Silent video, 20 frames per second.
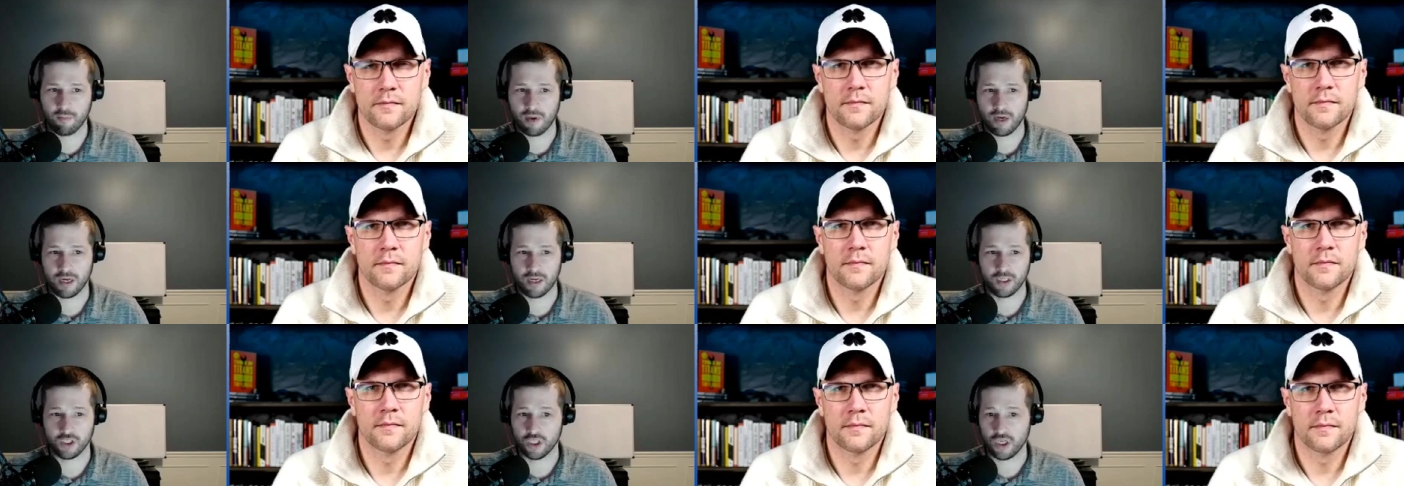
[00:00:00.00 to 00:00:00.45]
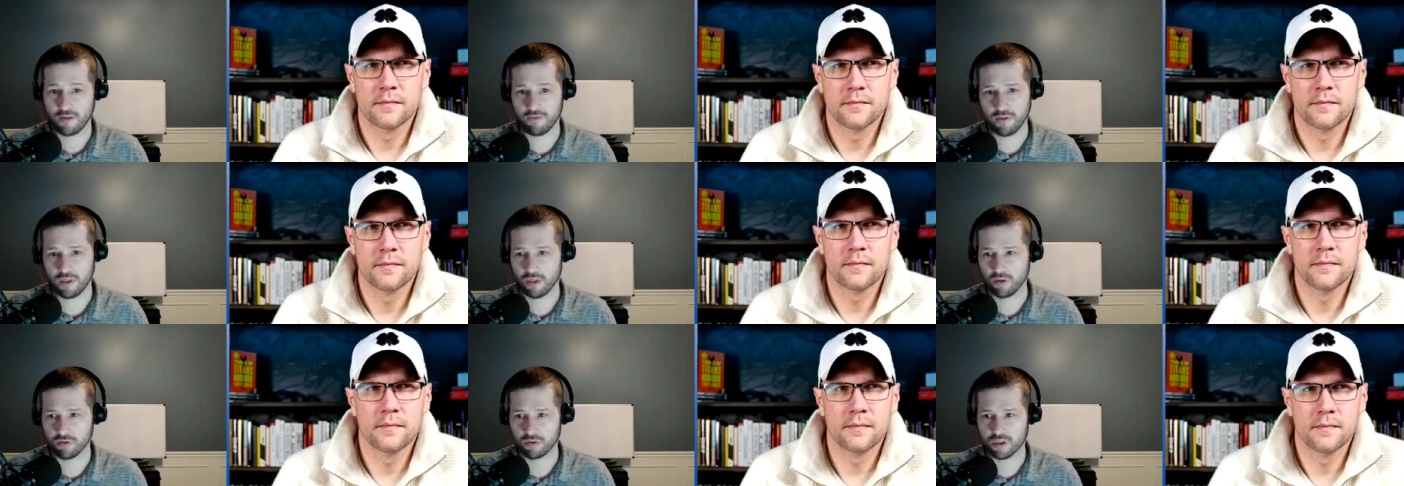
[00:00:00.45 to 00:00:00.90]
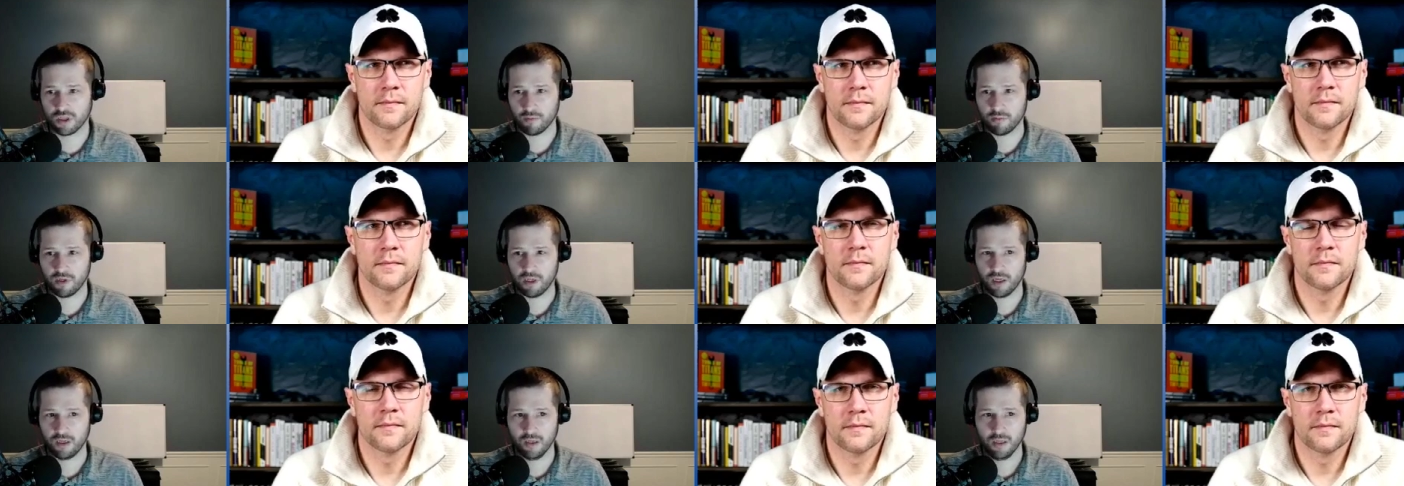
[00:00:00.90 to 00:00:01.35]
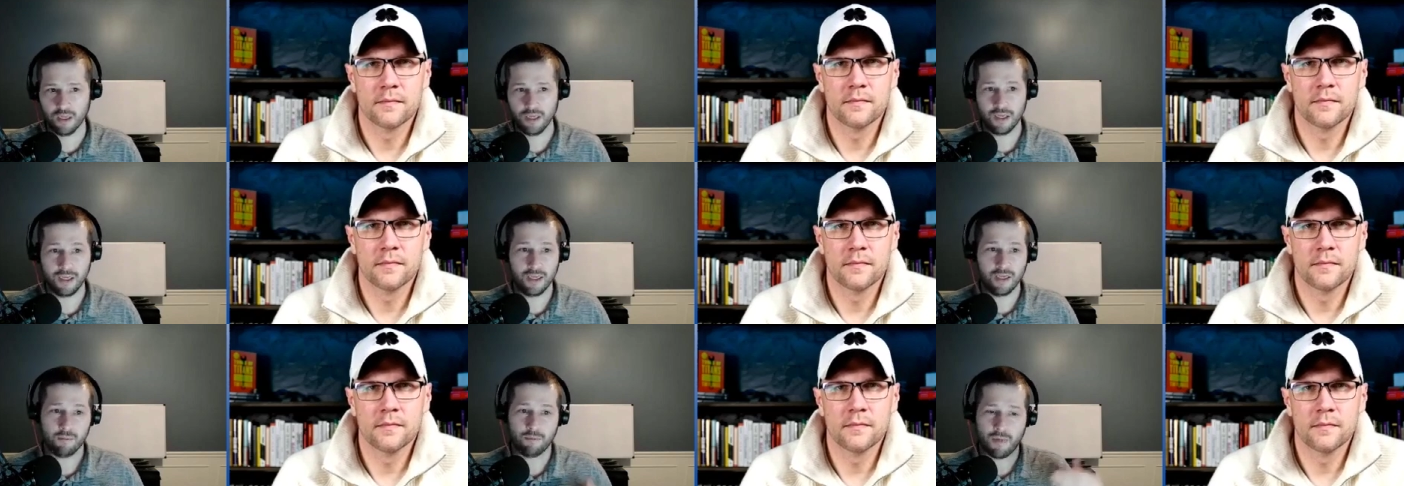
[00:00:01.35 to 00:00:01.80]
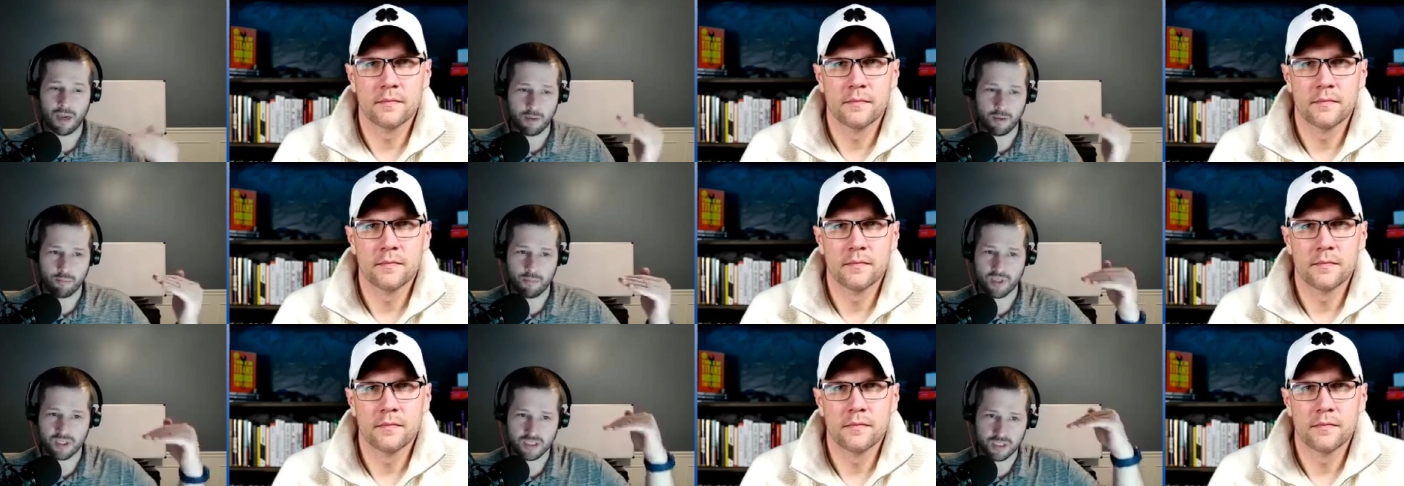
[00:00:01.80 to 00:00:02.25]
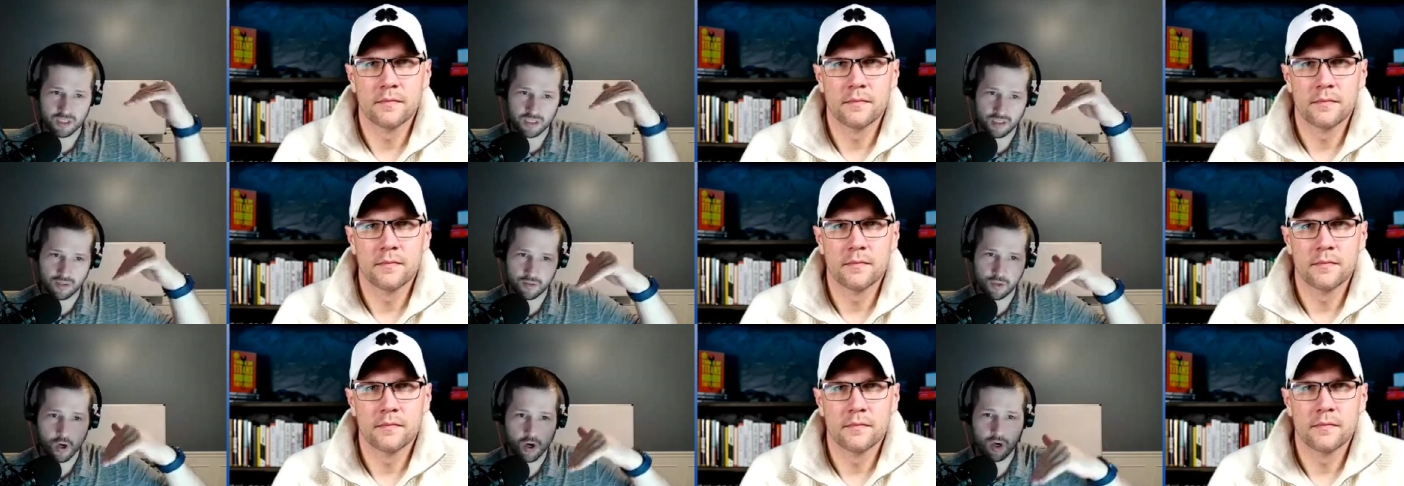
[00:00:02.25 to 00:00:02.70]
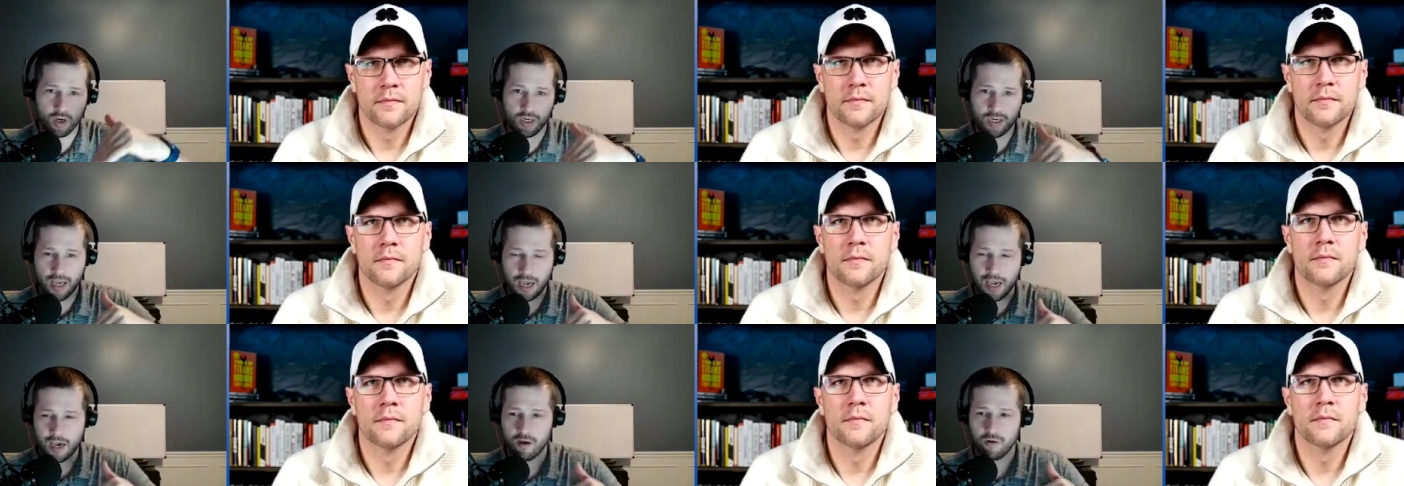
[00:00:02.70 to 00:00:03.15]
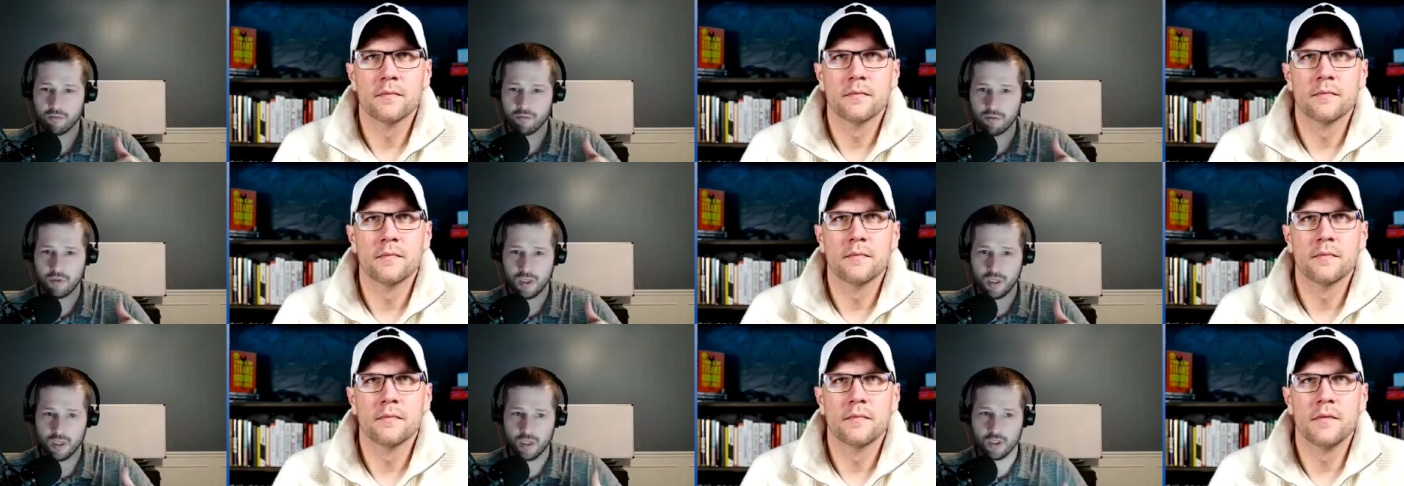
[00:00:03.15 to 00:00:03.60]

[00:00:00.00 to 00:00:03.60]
Speaker 1: many JV deals coming in, my business has gone down.